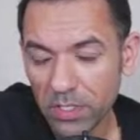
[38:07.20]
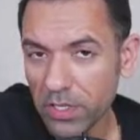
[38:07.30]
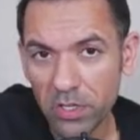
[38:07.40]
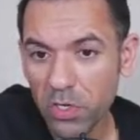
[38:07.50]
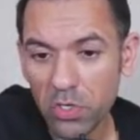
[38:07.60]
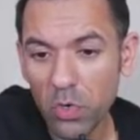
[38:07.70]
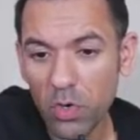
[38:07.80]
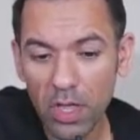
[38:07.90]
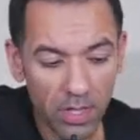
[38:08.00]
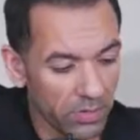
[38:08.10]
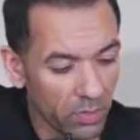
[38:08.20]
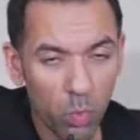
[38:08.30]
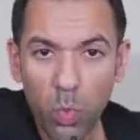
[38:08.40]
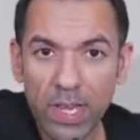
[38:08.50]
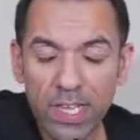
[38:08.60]
You know the
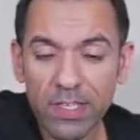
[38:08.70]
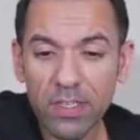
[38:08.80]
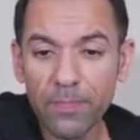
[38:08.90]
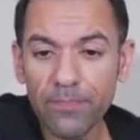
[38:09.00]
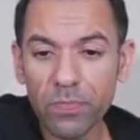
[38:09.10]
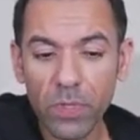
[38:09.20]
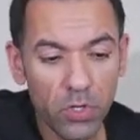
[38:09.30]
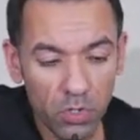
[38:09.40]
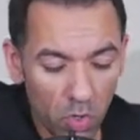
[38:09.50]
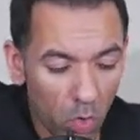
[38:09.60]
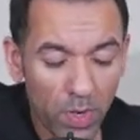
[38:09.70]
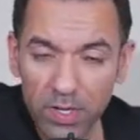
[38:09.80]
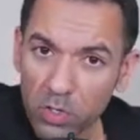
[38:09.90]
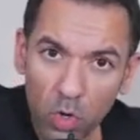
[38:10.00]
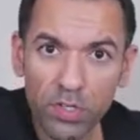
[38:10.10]
winning, you're nowhere
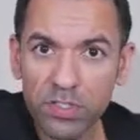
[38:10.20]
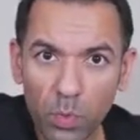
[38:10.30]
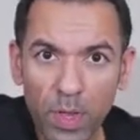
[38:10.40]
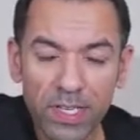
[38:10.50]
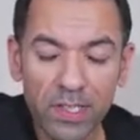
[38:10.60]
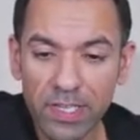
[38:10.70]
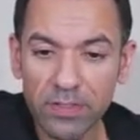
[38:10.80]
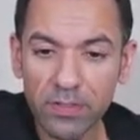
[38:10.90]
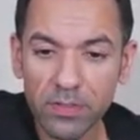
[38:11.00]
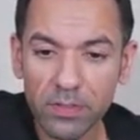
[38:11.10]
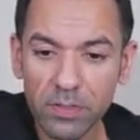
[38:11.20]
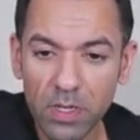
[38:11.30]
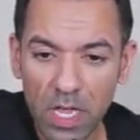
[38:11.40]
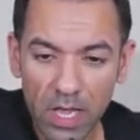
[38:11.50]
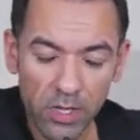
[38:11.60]
across the winning line.
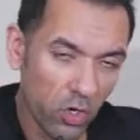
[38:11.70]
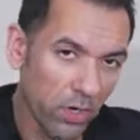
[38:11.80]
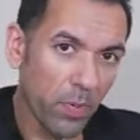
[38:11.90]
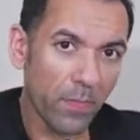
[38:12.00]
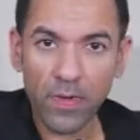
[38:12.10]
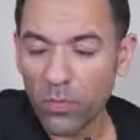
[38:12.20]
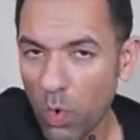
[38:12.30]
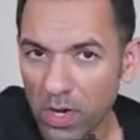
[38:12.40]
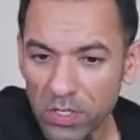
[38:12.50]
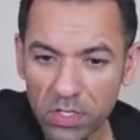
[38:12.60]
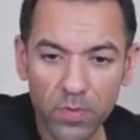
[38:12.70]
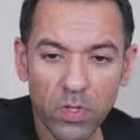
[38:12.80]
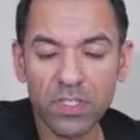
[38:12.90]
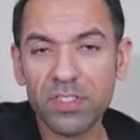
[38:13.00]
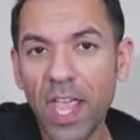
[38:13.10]
You're going to probably have one interview and
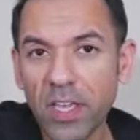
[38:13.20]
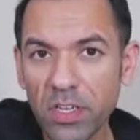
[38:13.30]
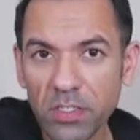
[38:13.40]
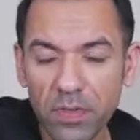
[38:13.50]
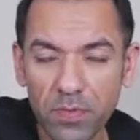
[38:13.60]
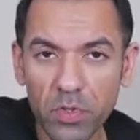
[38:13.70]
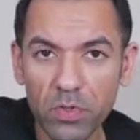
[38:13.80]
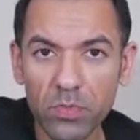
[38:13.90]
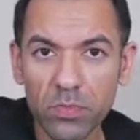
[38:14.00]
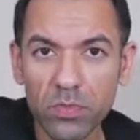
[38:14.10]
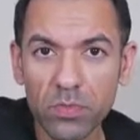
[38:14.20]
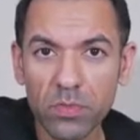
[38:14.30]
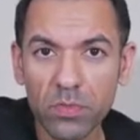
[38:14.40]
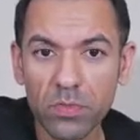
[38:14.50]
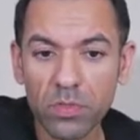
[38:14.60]
a second interview.
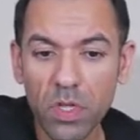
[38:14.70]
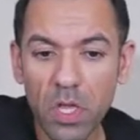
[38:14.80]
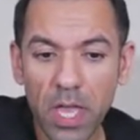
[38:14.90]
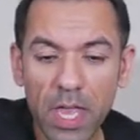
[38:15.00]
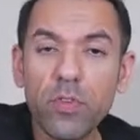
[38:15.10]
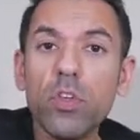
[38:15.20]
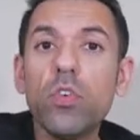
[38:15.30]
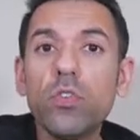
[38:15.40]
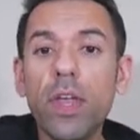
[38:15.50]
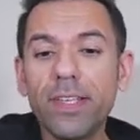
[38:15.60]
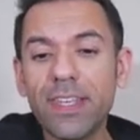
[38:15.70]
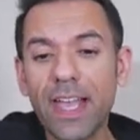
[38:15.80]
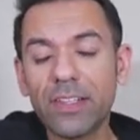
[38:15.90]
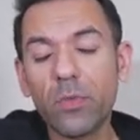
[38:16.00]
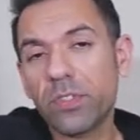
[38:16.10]
If you don't know
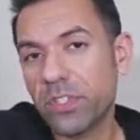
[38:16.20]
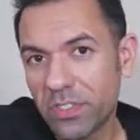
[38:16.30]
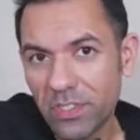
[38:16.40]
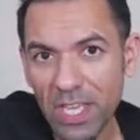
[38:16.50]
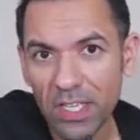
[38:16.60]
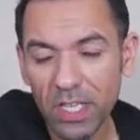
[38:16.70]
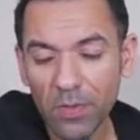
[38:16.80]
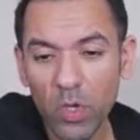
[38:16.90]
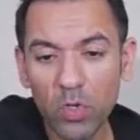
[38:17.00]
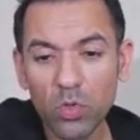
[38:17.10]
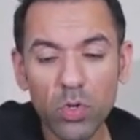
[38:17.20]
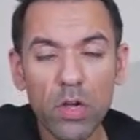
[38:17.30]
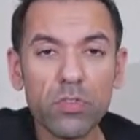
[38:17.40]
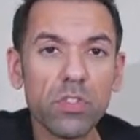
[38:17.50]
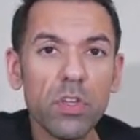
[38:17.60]
exactly what to say, if you don't know how
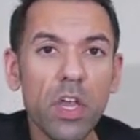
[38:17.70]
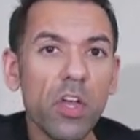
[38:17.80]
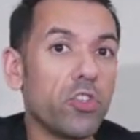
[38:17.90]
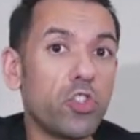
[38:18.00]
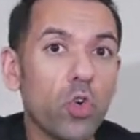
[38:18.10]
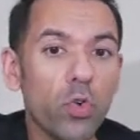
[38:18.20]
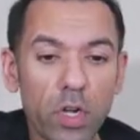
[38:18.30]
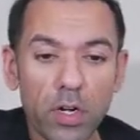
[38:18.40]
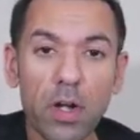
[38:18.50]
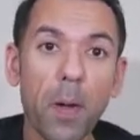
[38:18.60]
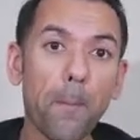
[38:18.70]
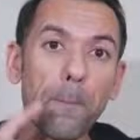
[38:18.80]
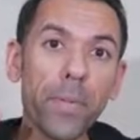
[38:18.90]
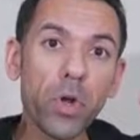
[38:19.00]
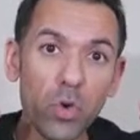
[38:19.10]
to show your
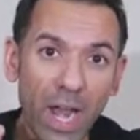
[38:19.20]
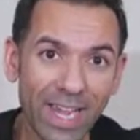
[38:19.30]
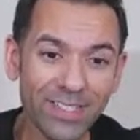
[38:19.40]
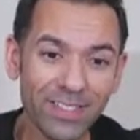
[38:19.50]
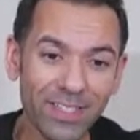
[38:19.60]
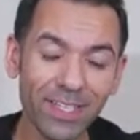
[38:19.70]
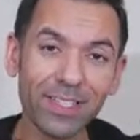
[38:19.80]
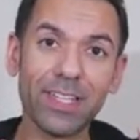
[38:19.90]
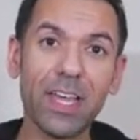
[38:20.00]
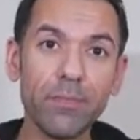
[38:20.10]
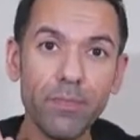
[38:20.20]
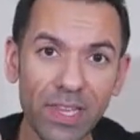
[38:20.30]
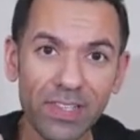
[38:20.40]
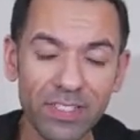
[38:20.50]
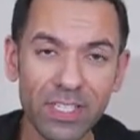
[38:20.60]
practical
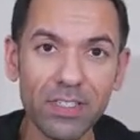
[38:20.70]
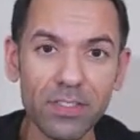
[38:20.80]
ability,